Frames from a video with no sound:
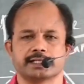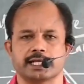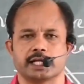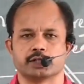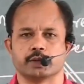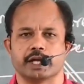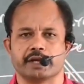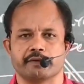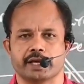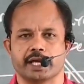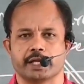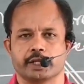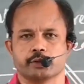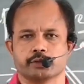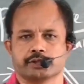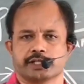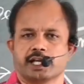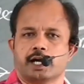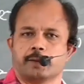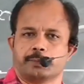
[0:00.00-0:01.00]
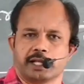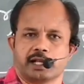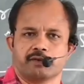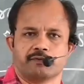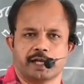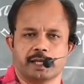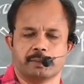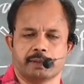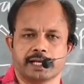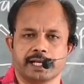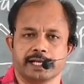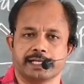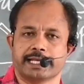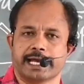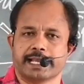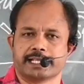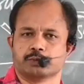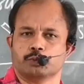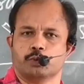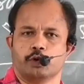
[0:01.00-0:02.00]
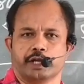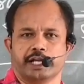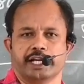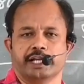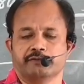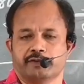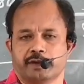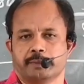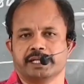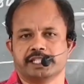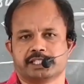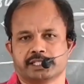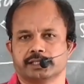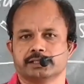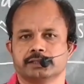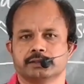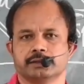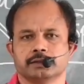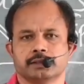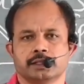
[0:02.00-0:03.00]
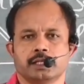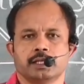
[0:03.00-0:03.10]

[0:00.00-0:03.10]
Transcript: That's why we are using optical fiber. It carries more information